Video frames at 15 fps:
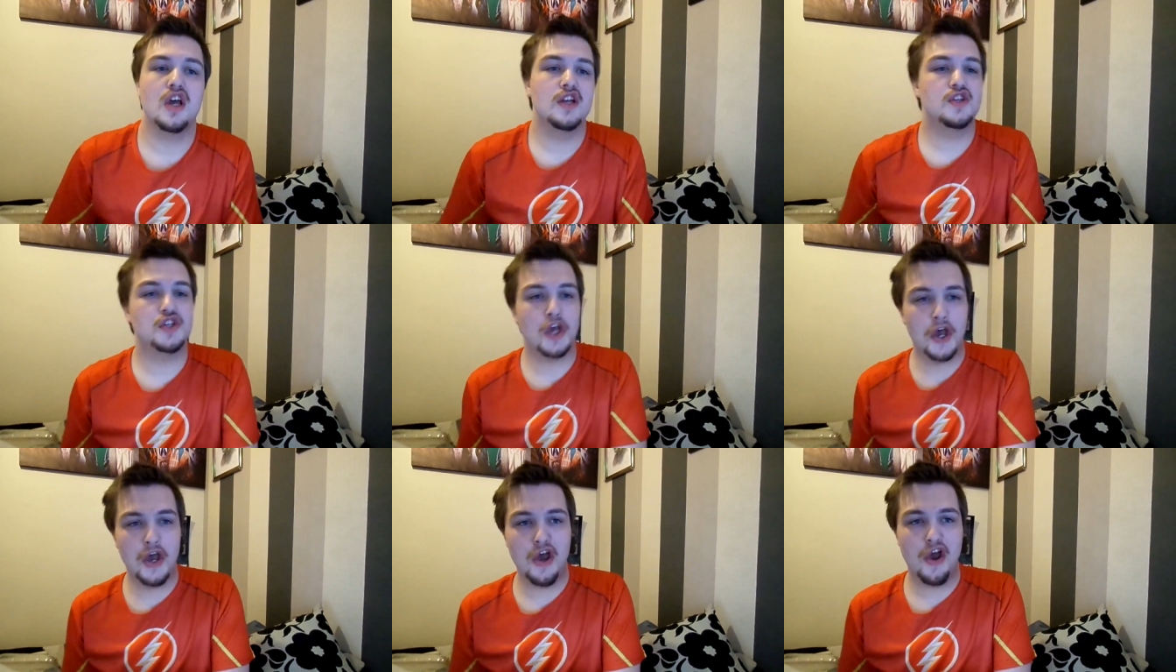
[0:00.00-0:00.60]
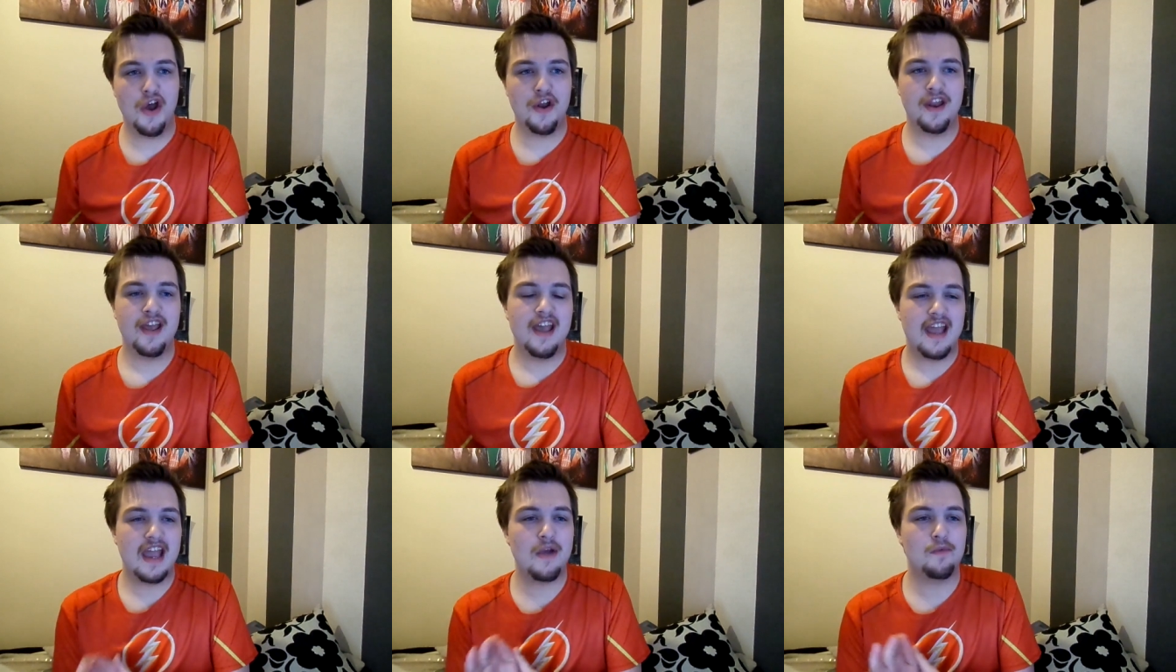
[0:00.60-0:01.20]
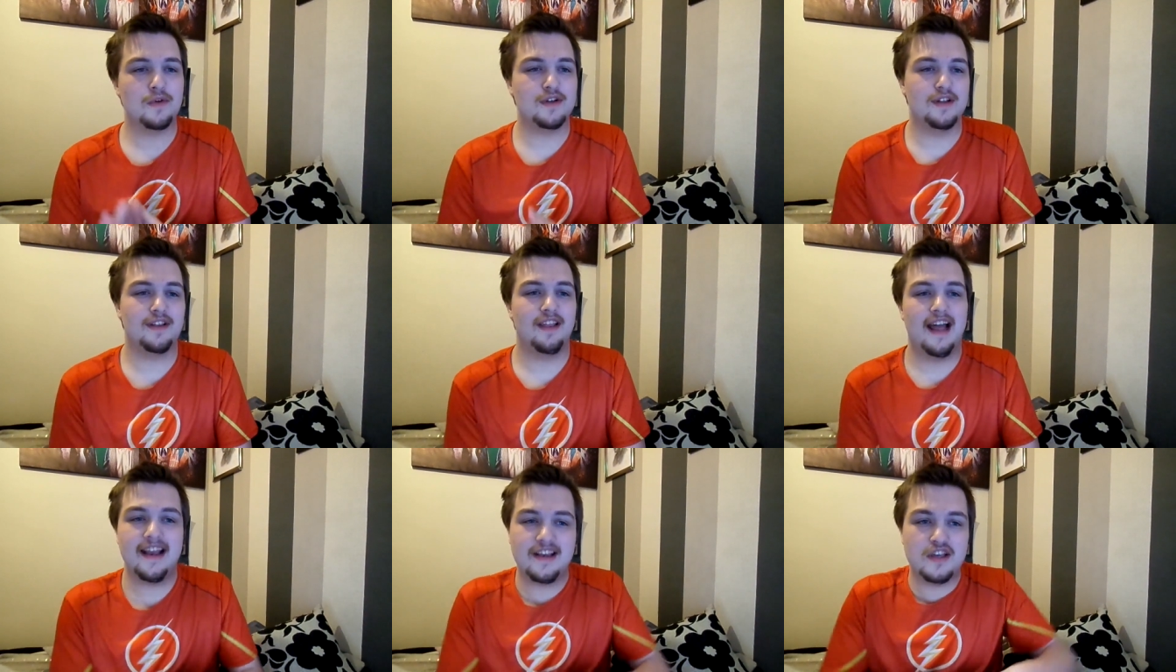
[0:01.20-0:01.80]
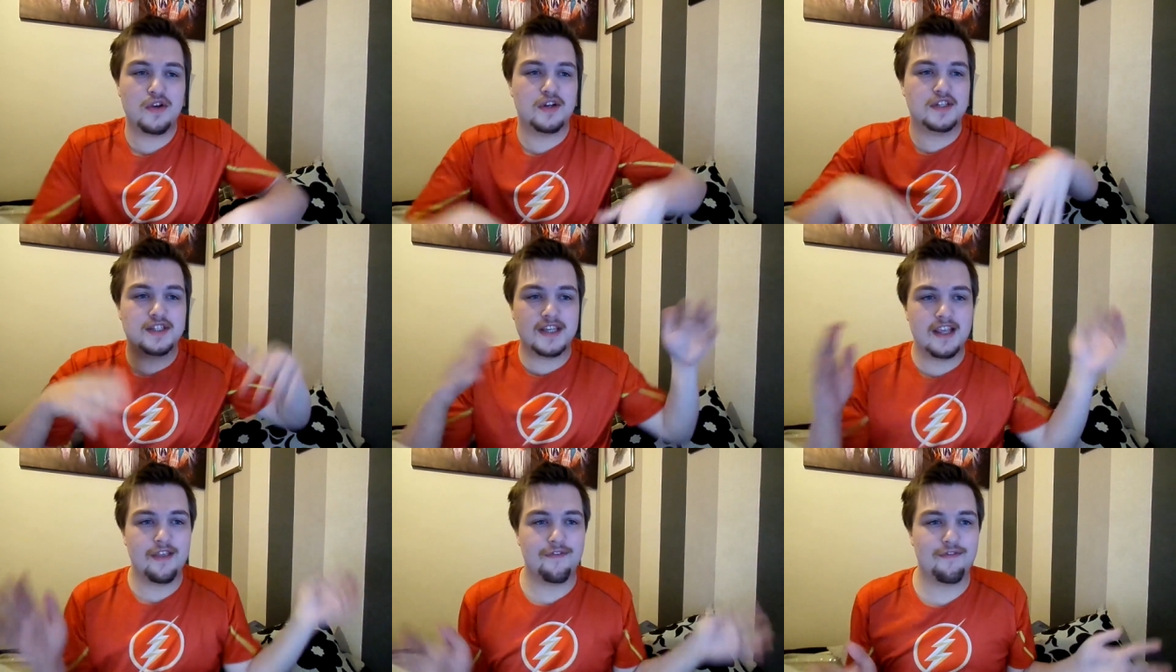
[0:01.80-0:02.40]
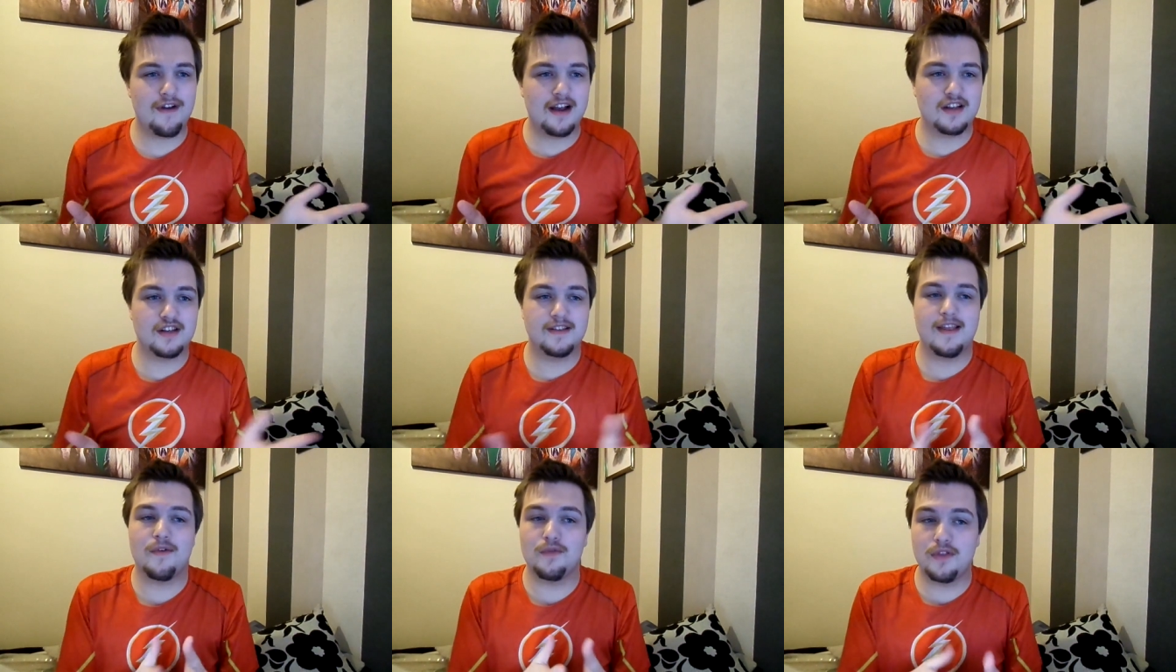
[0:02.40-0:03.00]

turn. It was like you could see the the,